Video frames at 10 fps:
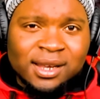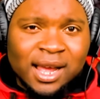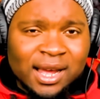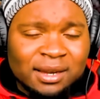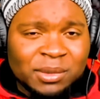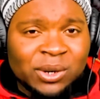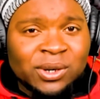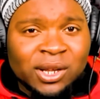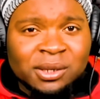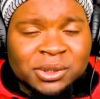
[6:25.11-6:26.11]
and my
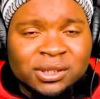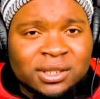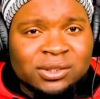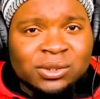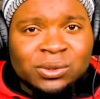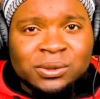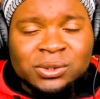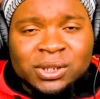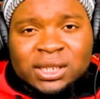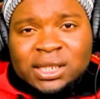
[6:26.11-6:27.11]
only option is to go
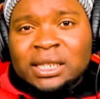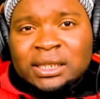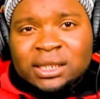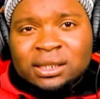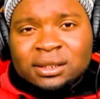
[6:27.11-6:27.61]
to the dealer